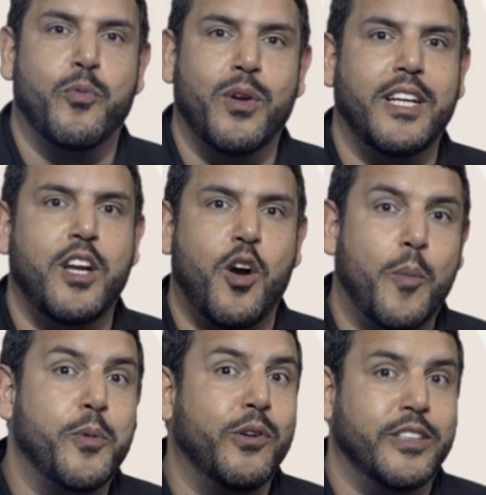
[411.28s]
really
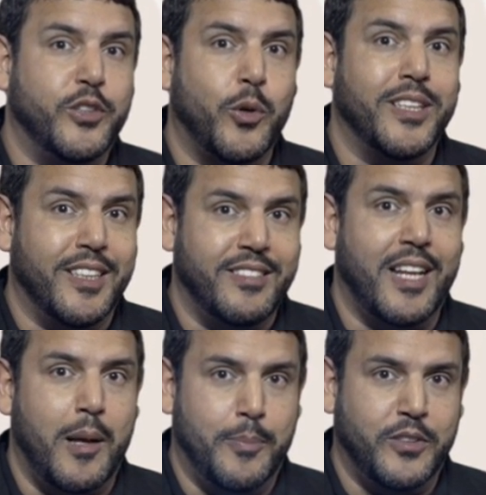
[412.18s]
hope you enjoyed this
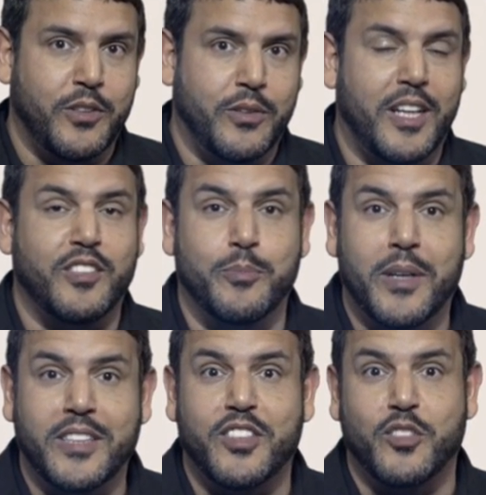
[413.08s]
episode as
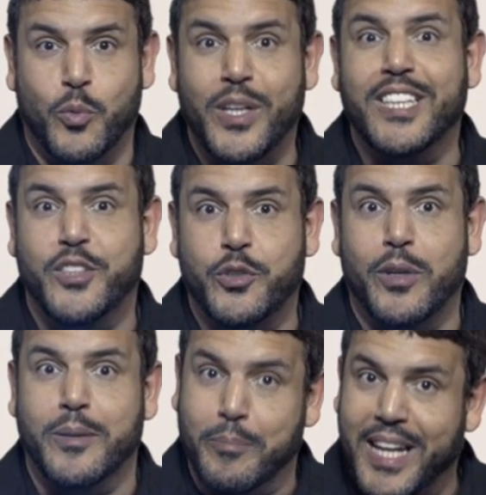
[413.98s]
much as we
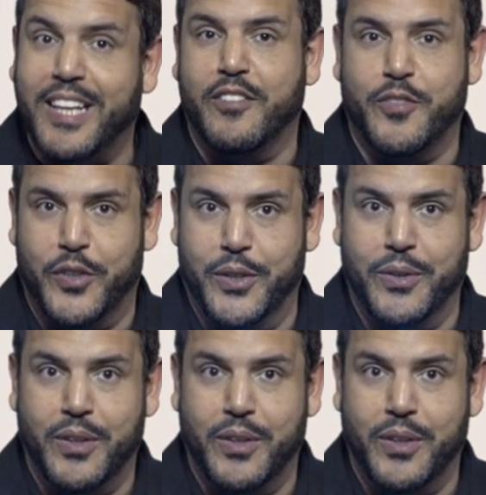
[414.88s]
enjoyed making it for you.